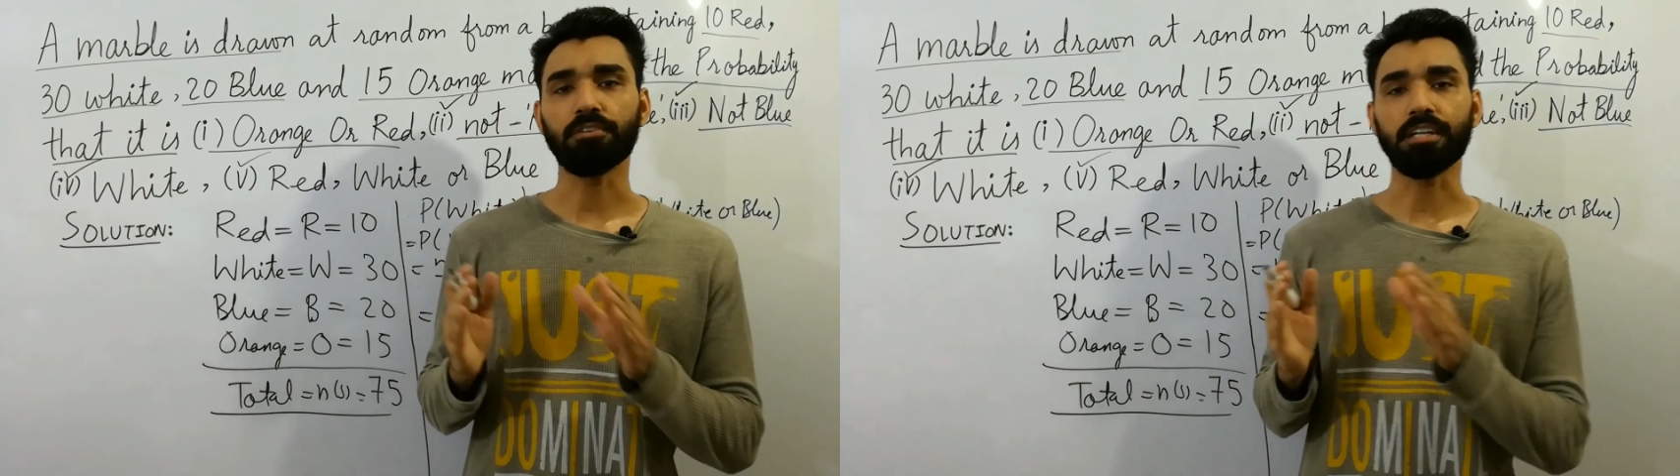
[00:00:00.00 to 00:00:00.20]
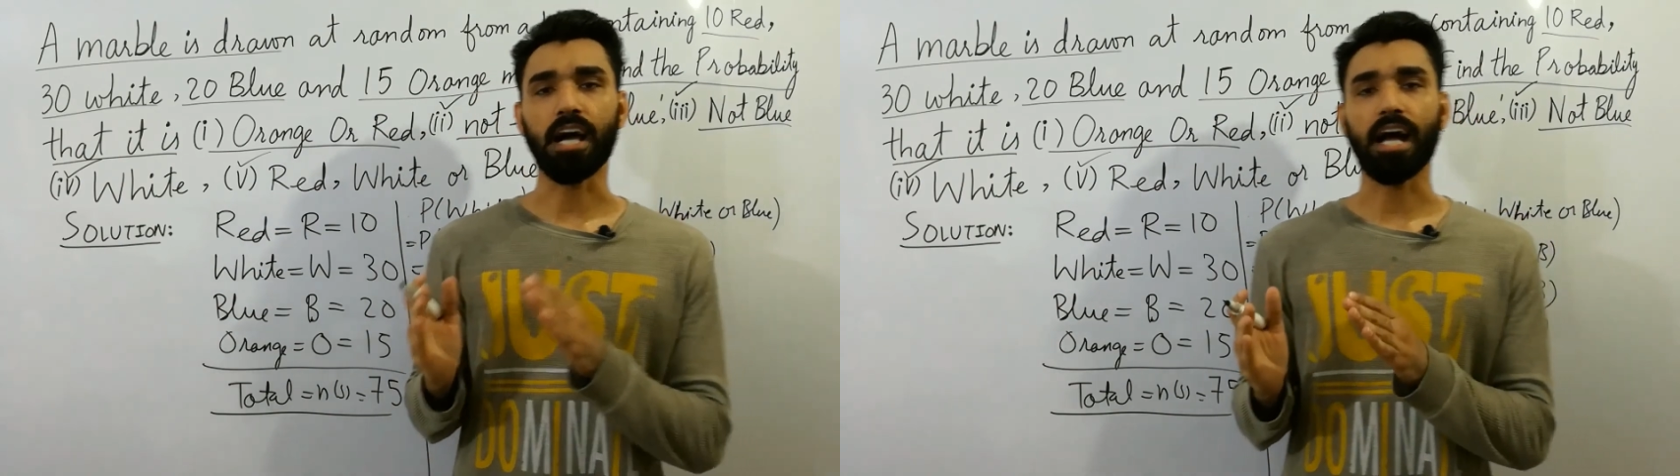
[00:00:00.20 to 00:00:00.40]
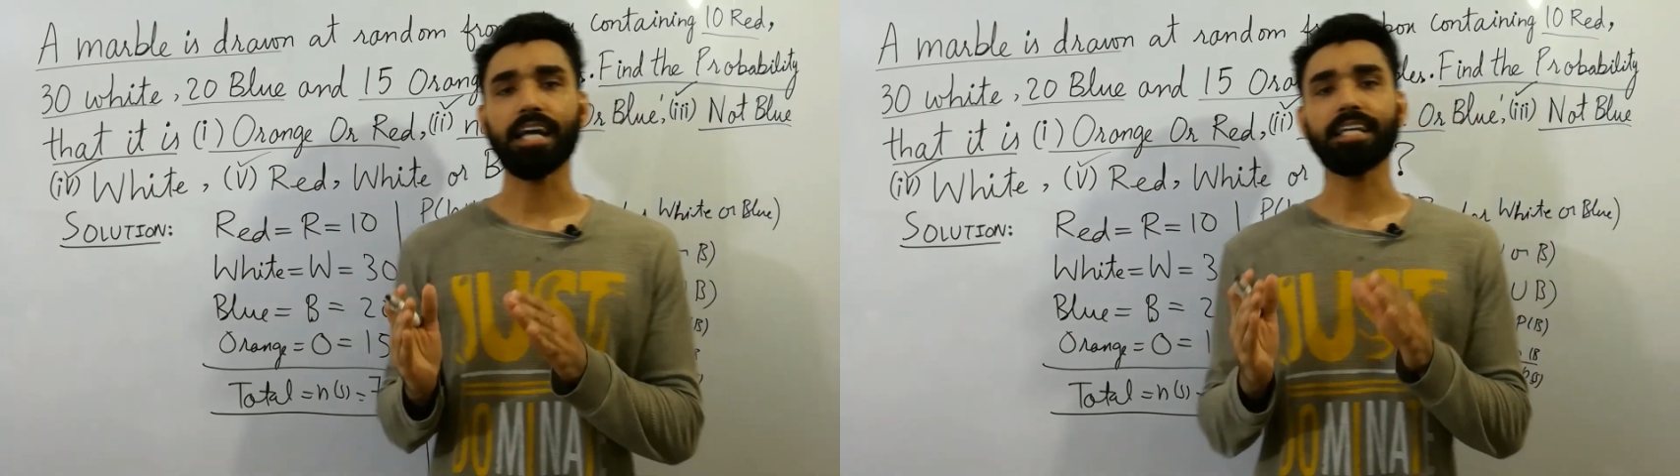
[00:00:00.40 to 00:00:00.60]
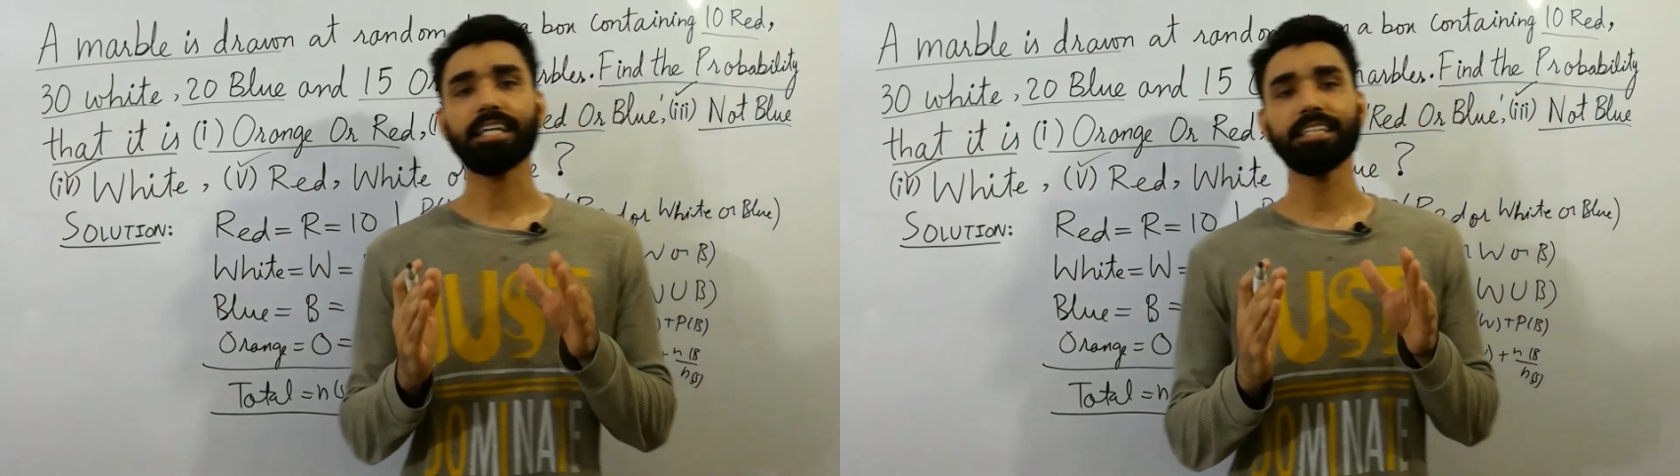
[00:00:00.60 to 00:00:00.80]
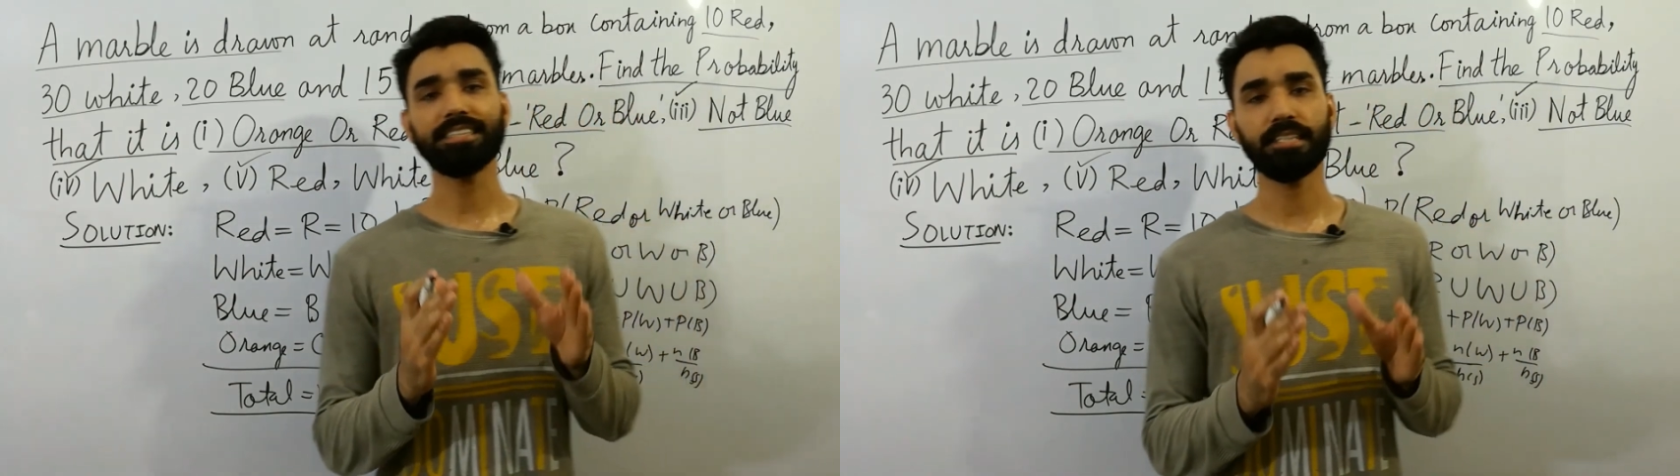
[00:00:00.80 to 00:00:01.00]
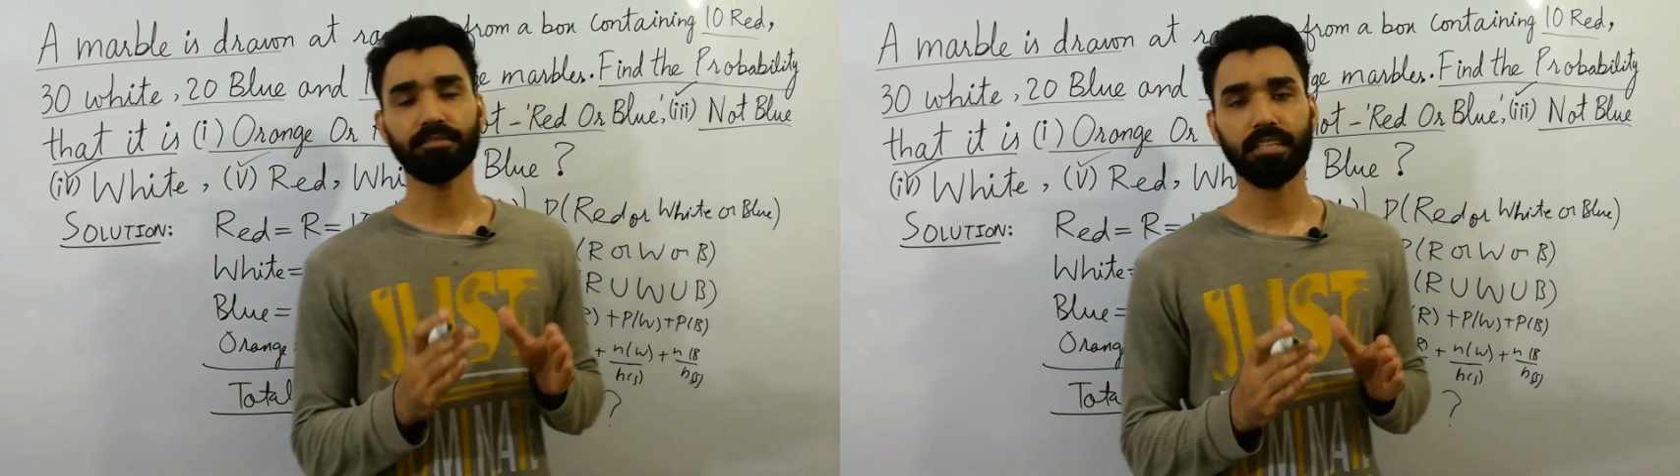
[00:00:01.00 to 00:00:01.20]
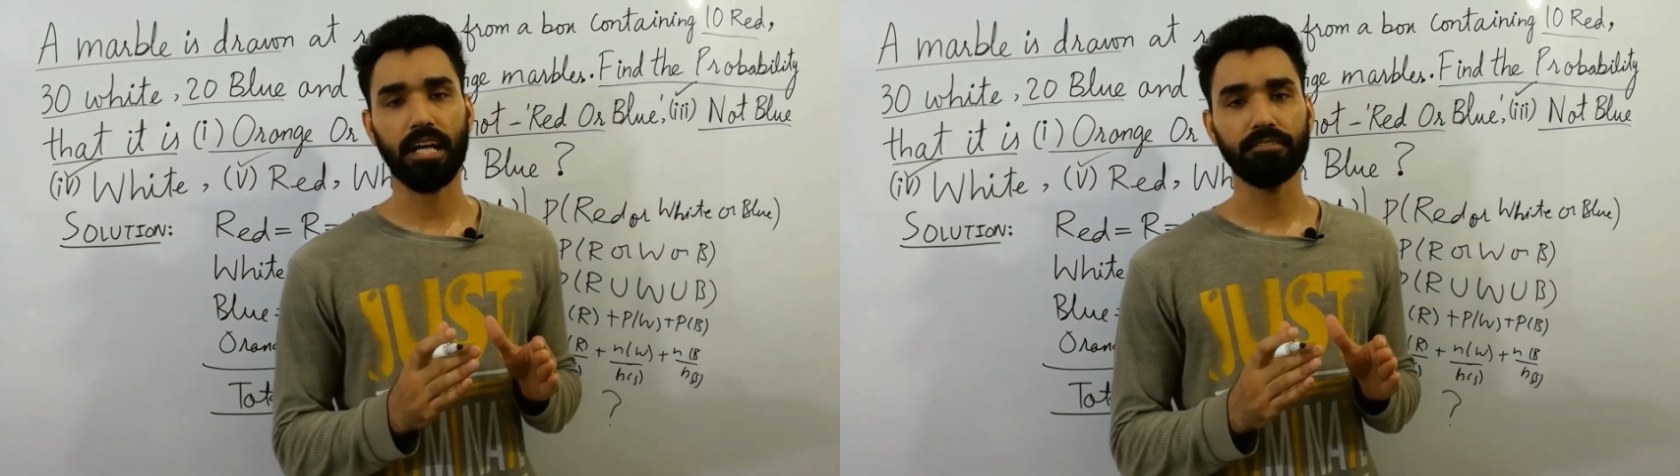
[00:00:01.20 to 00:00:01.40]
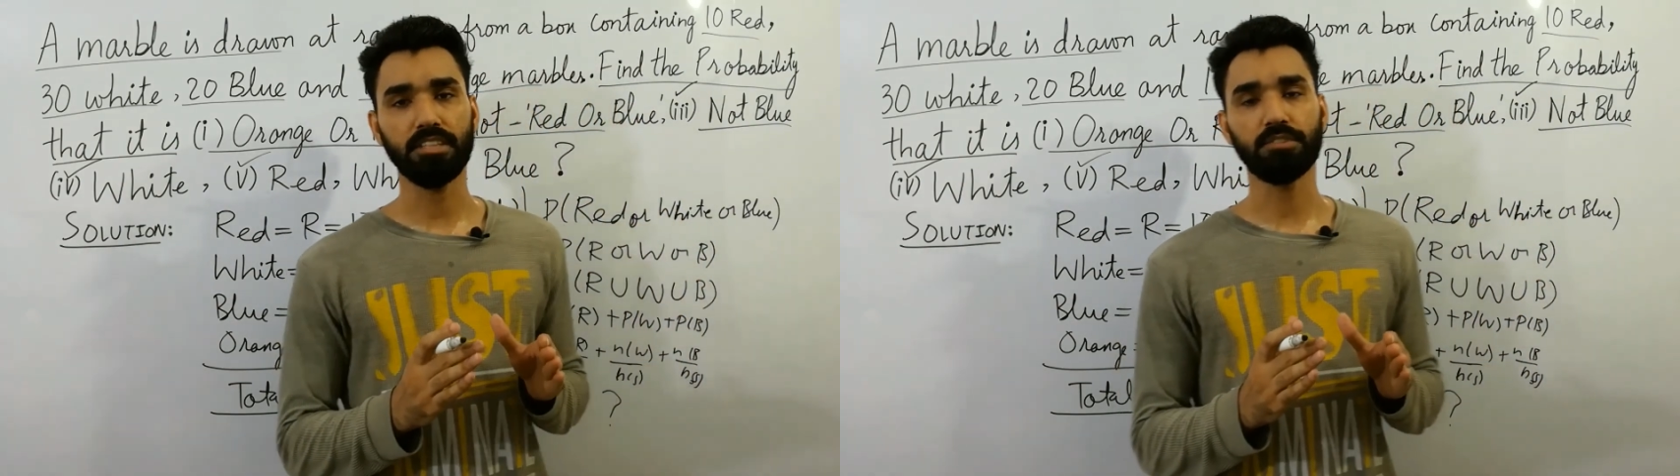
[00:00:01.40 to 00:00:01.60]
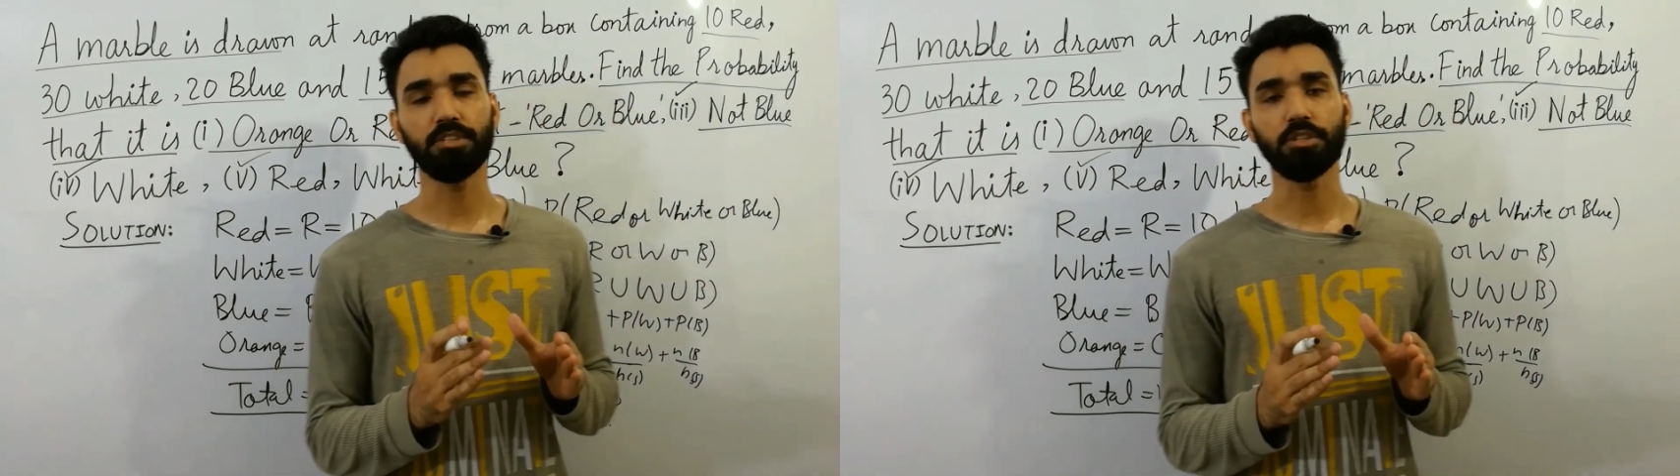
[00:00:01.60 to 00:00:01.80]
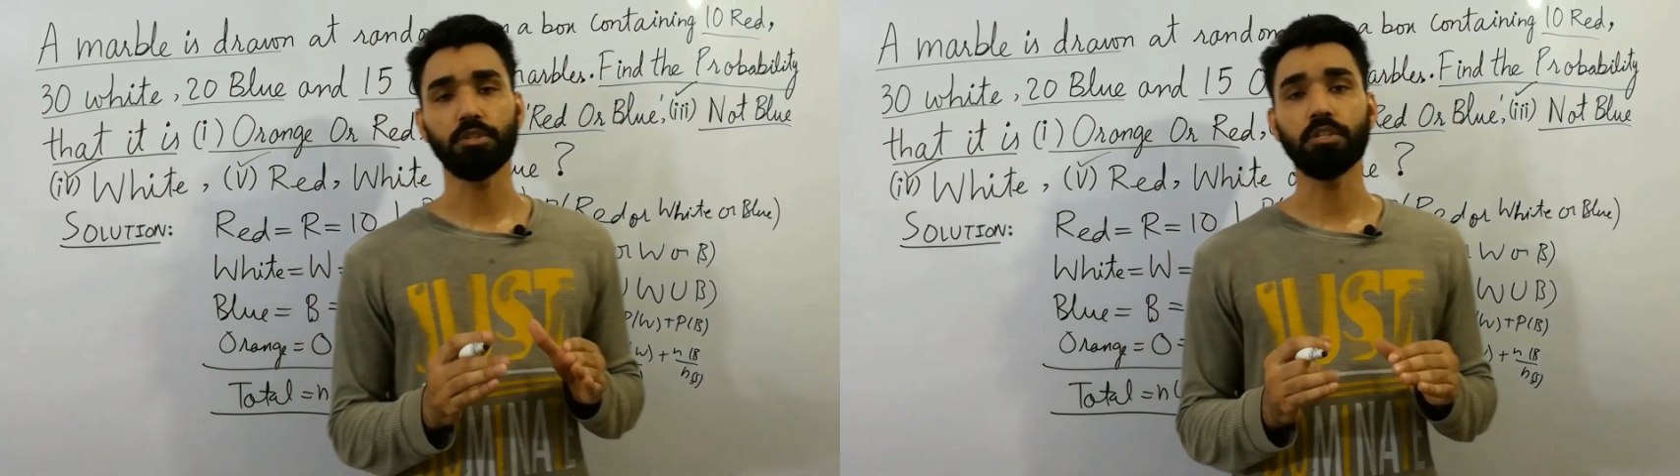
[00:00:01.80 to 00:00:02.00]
like and subscribe this video,